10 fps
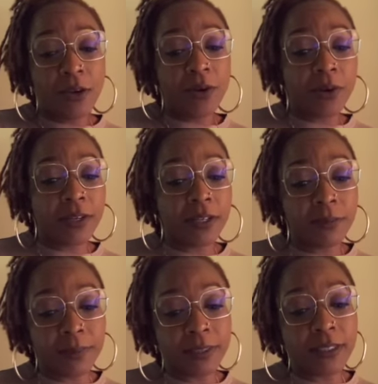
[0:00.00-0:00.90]
Or it could have
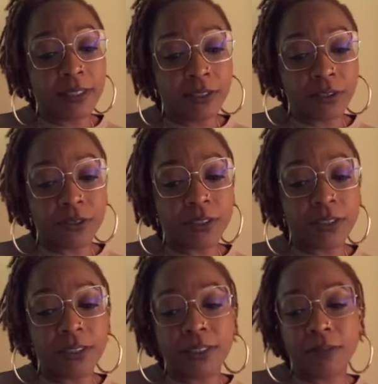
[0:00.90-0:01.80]
been, you know, just
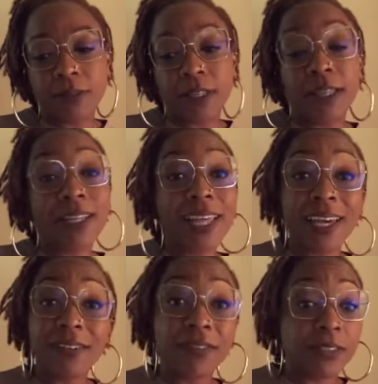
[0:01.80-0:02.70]
an ex a
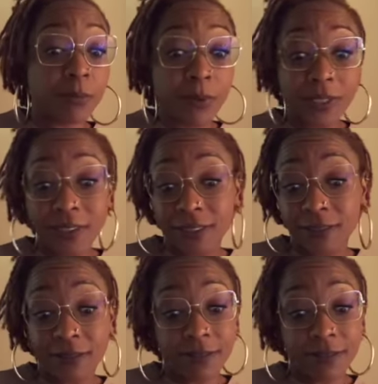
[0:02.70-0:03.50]
lack of expression.